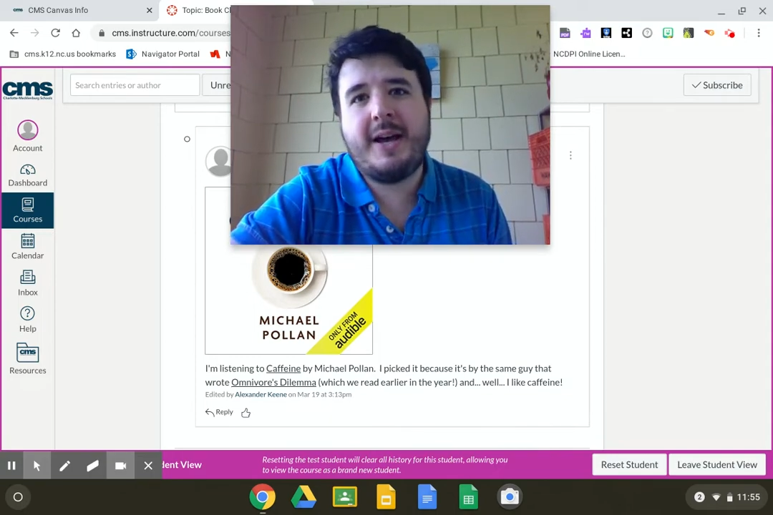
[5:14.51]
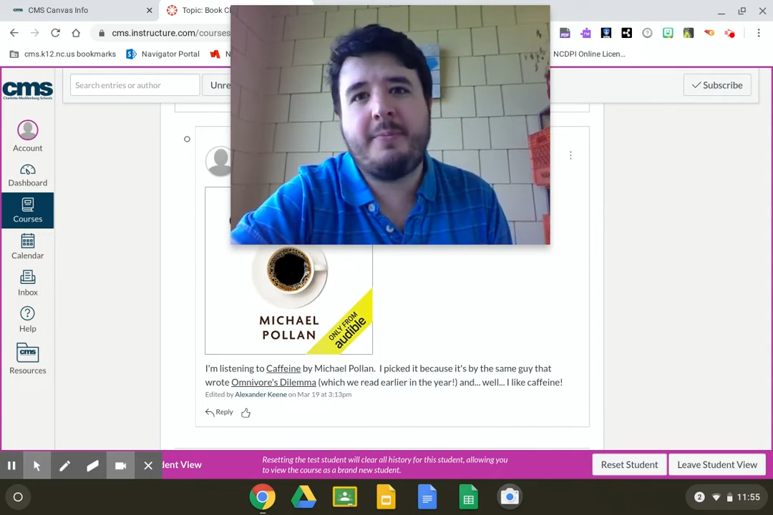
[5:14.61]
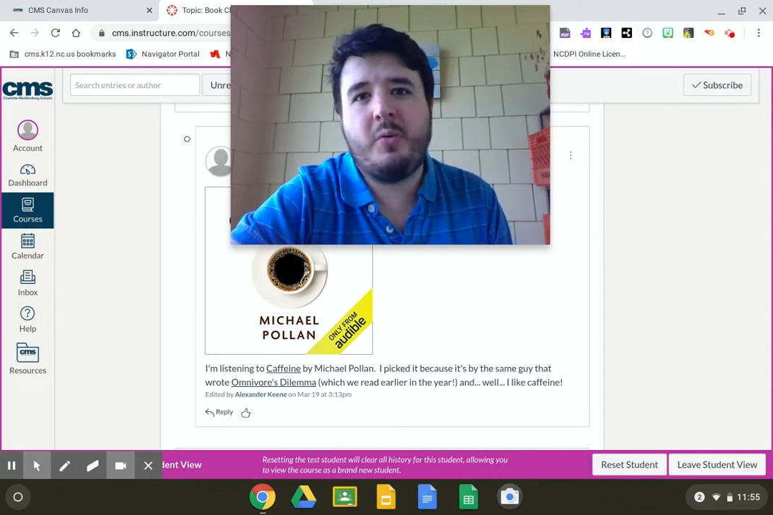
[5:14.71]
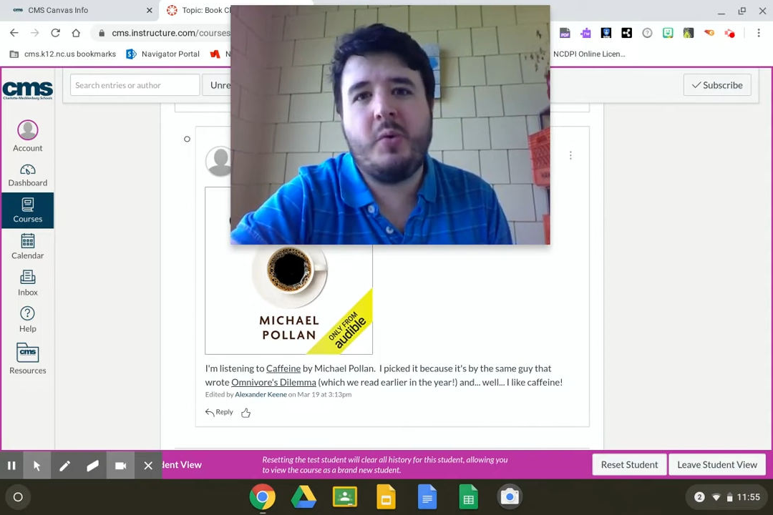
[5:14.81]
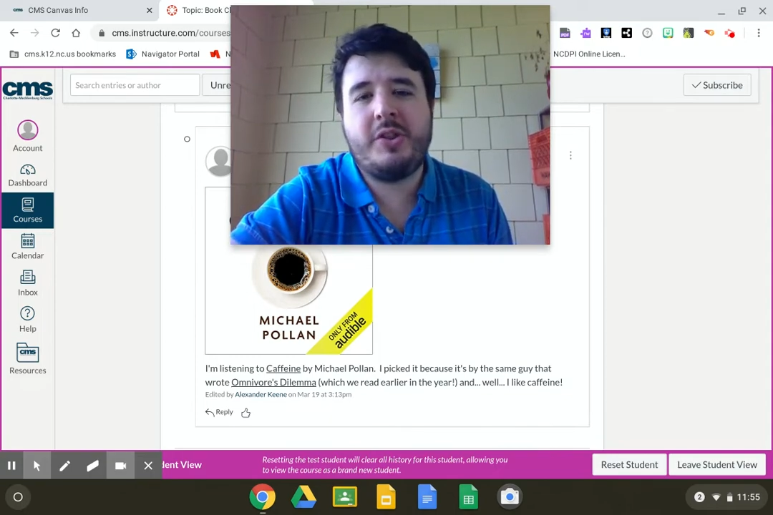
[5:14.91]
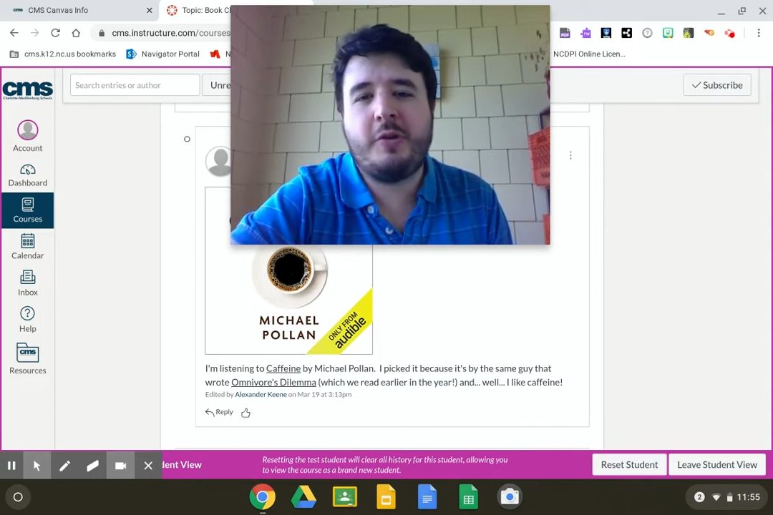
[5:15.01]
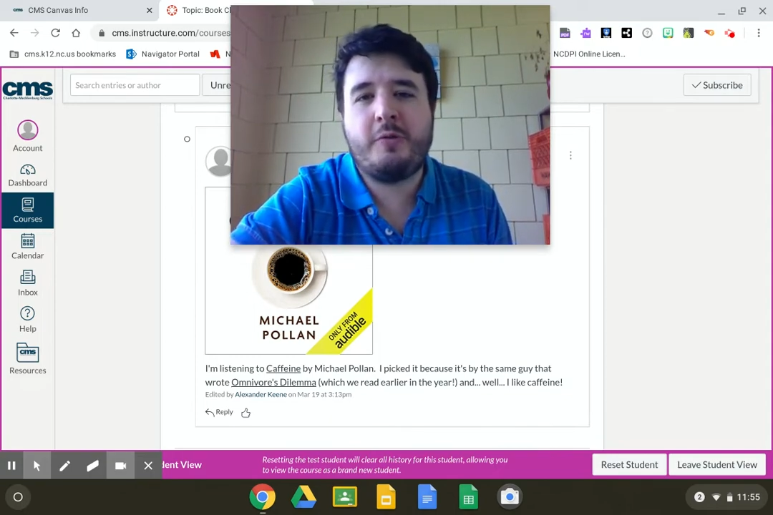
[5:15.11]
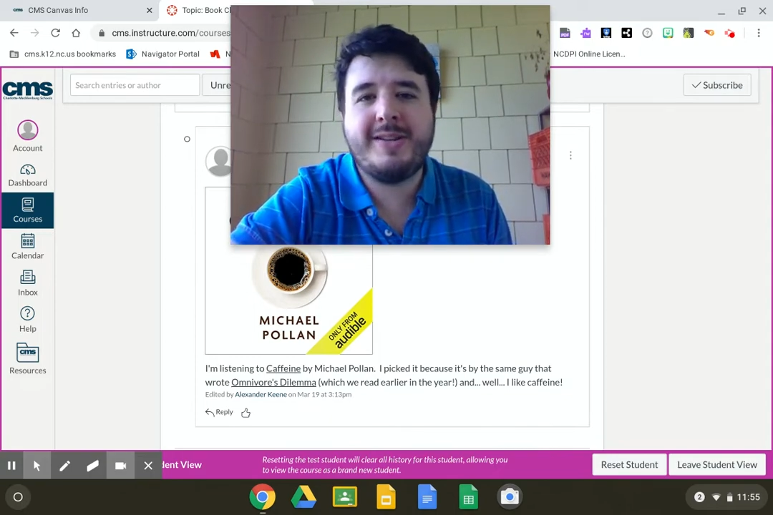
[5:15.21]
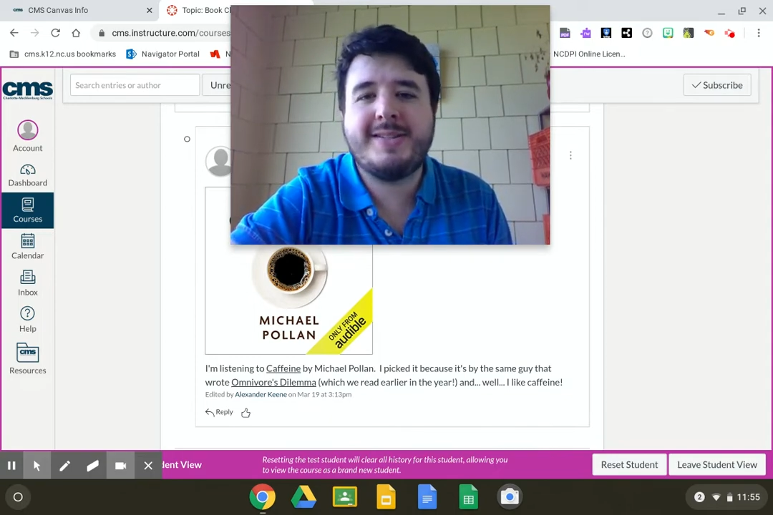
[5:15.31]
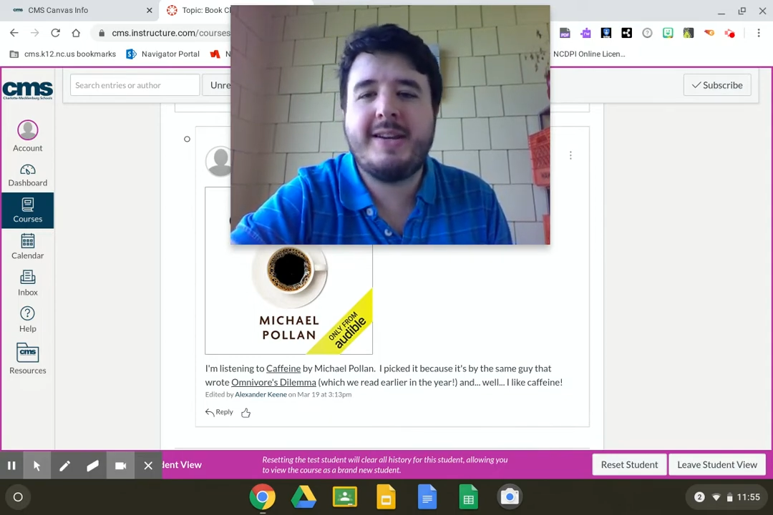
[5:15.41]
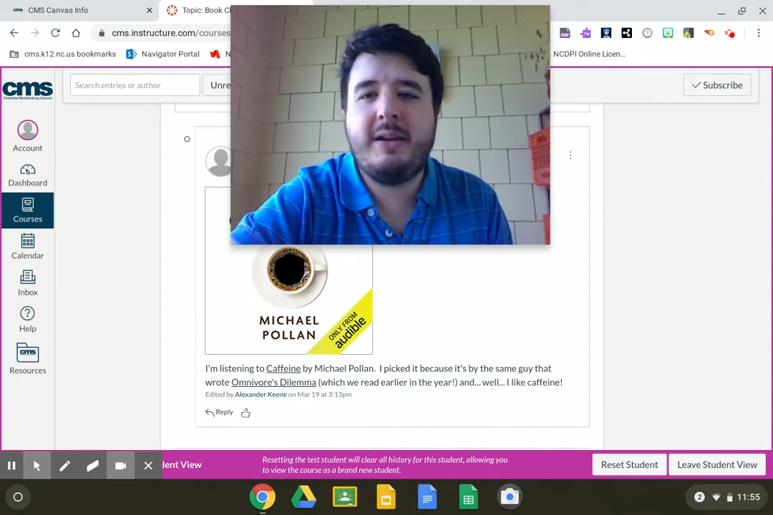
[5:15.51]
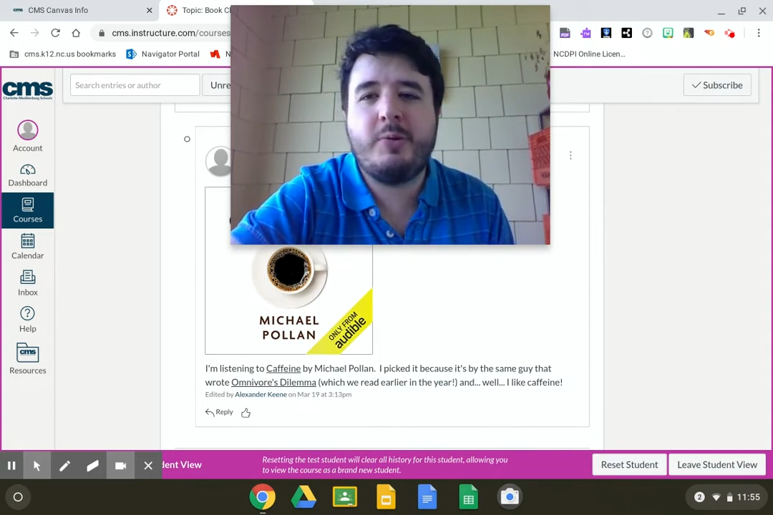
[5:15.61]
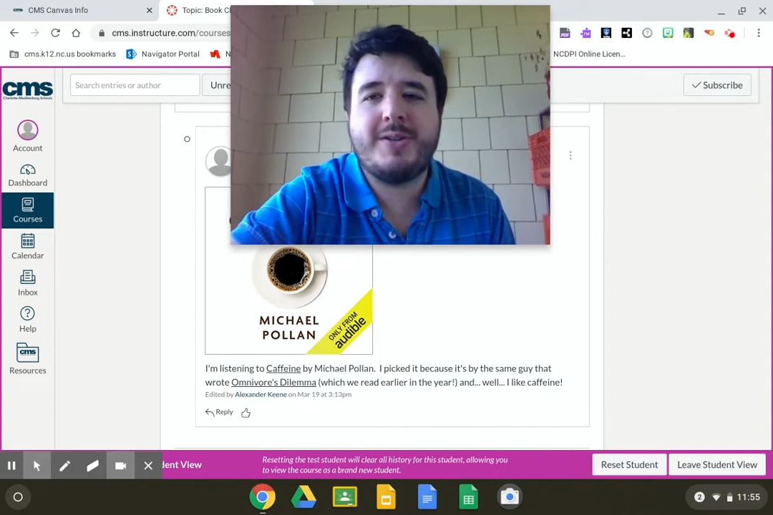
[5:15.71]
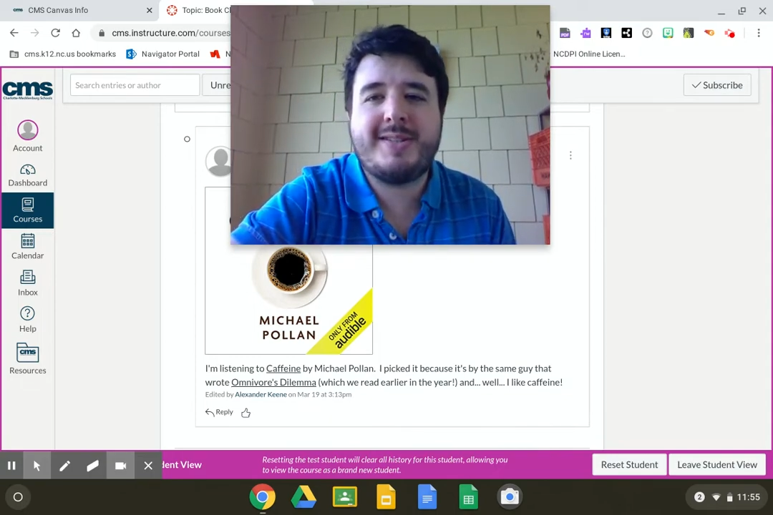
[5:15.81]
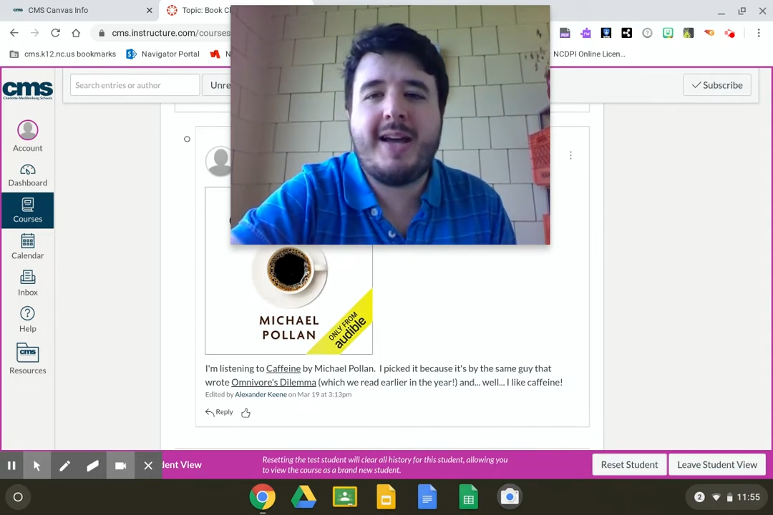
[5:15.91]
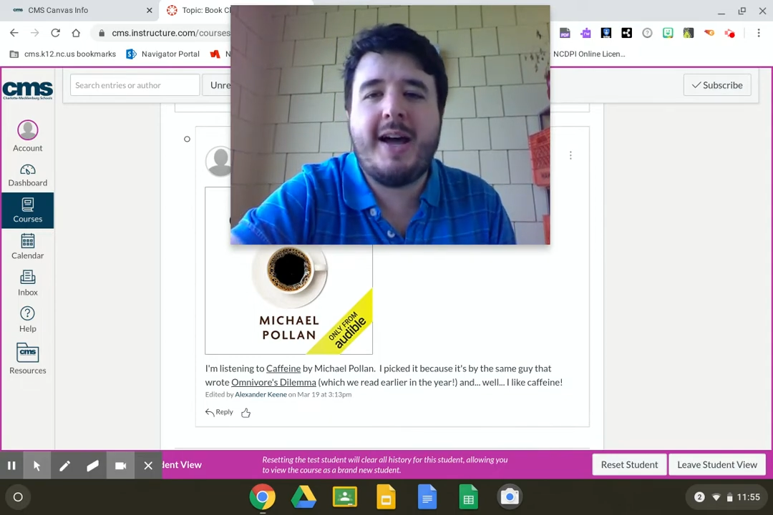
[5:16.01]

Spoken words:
up with your friends and neighbors,